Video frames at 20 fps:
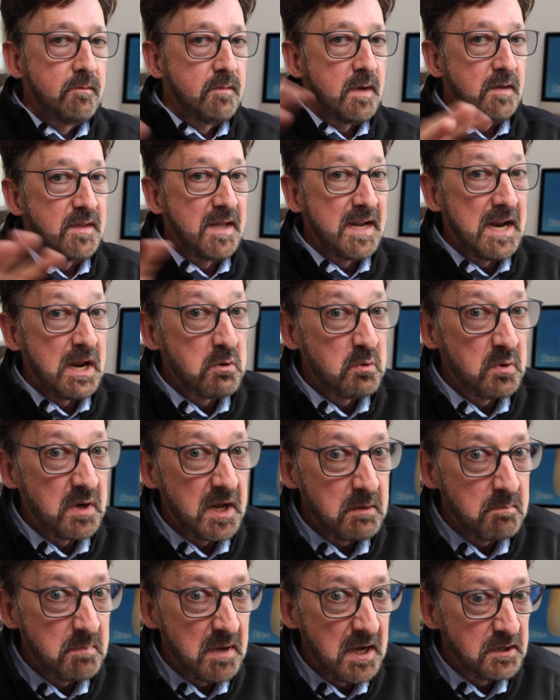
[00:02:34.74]
Not that I don't
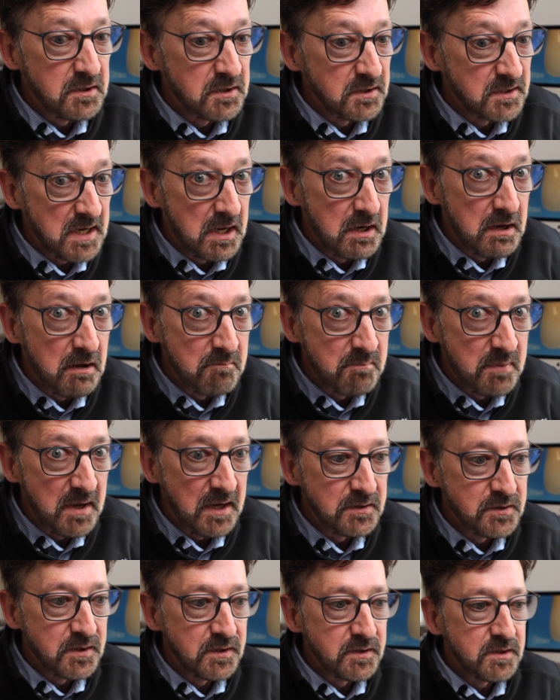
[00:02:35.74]
like patients, I love
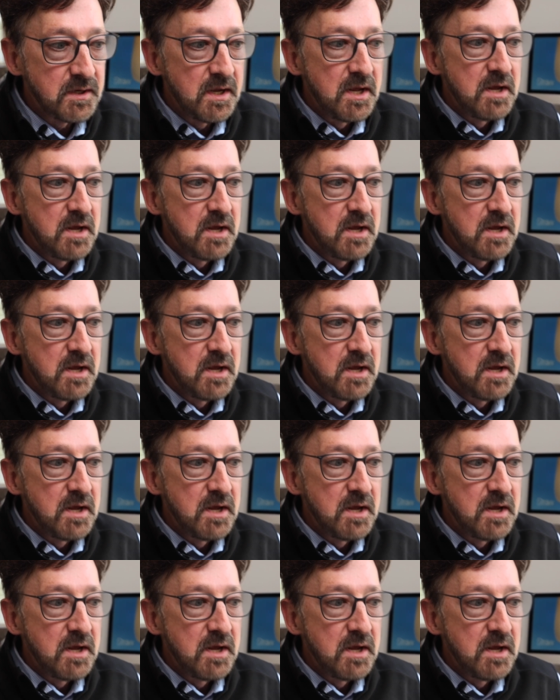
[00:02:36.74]
patients,